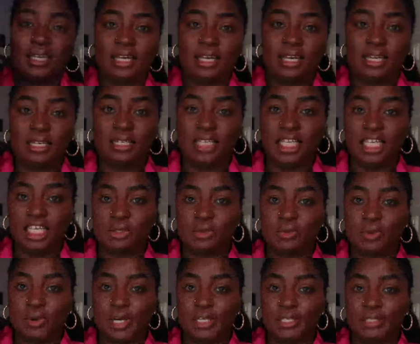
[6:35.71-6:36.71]
and they're in
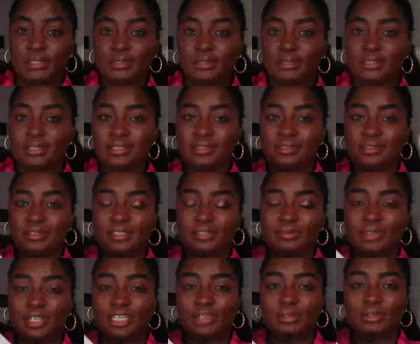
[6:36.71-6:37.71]
white. That's
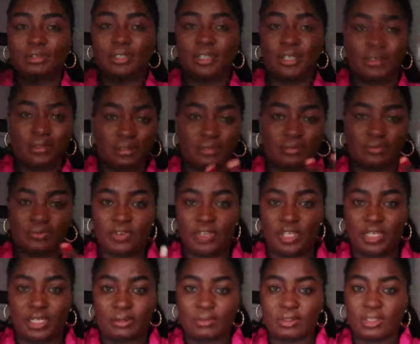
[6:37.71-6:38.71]
why they're going to fade
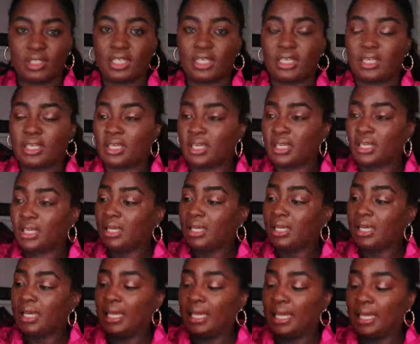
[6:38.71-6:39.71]
out.
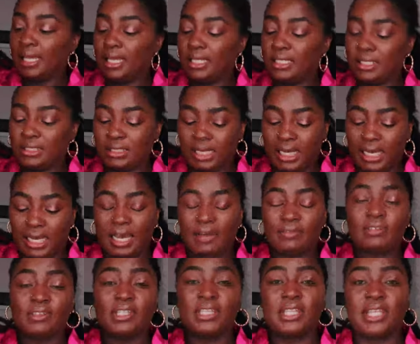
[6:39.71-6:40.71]
And I have
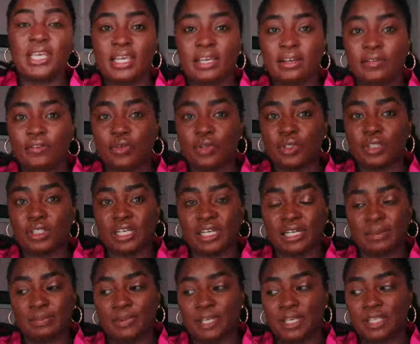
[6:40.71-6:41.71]
a thing for
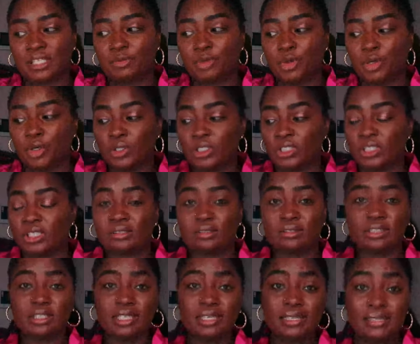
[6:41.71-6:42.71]
Zara pants, because
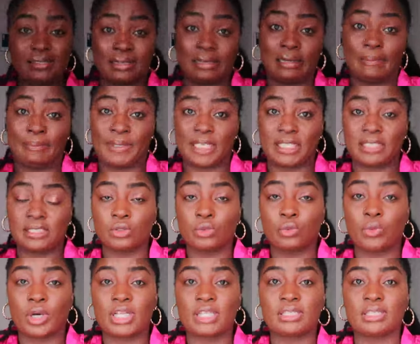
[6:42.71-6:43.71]
these Zara pants,
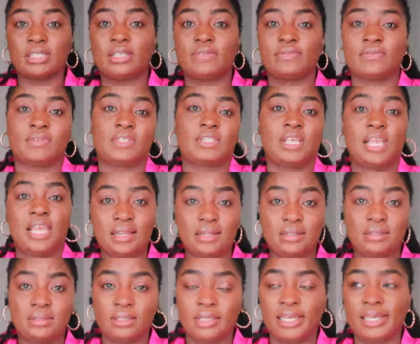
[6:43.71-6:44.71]
once if it's
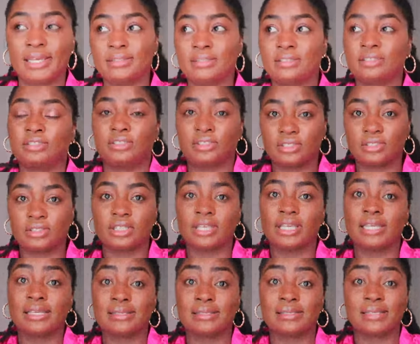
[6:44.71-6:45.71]
L is just
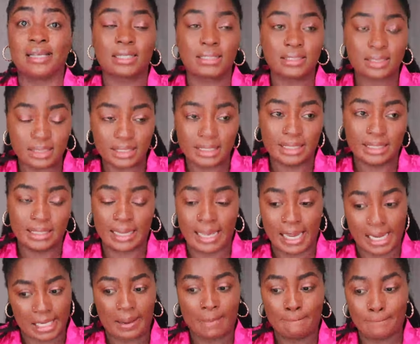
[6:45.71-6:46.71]
exactly
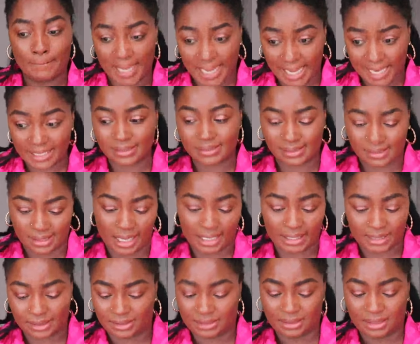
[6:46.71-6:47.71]
like my
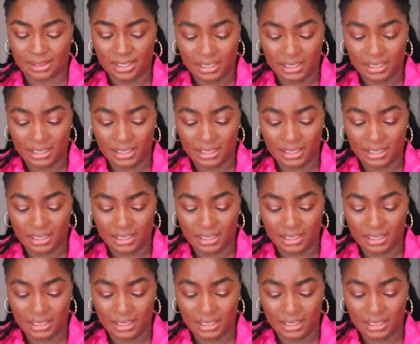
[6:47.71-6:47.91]
size.